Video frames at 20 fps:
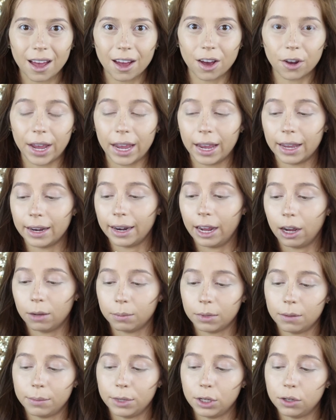Okay, and now I'm
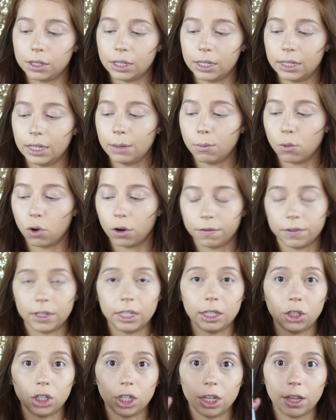going to be using the
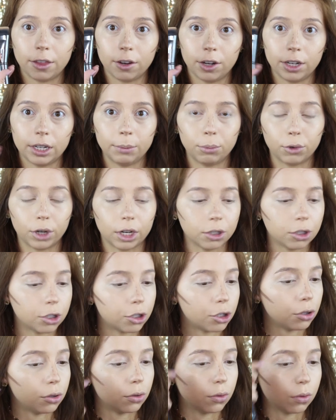Morphe G30 brush
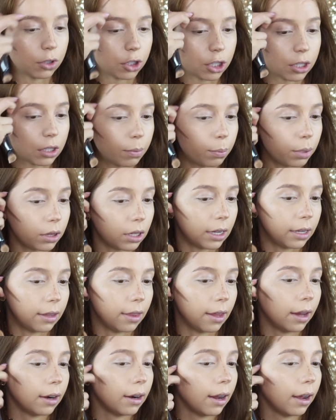to just
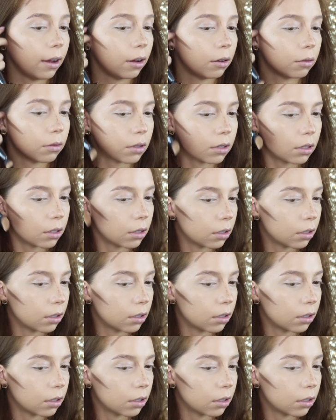blend that out.